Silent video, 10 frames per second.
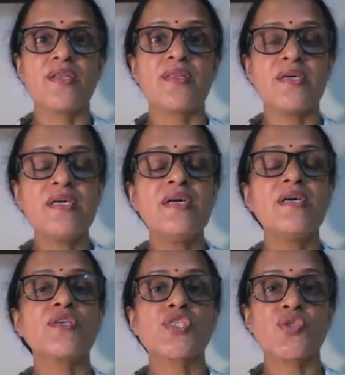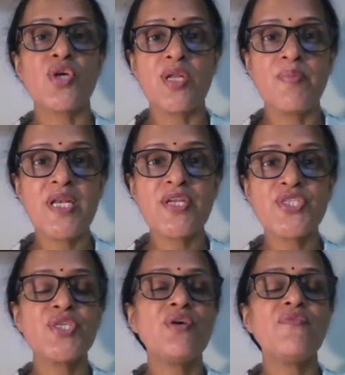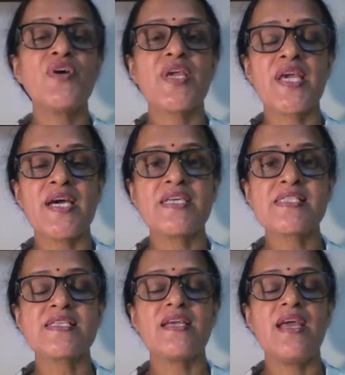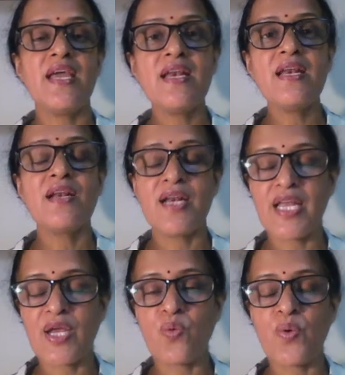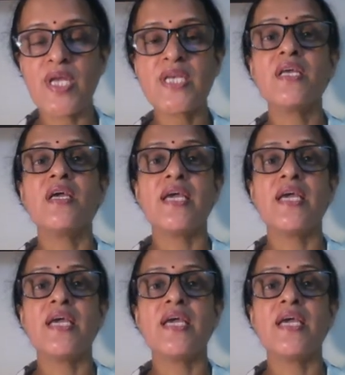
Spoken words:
the solubility of a gas in liquid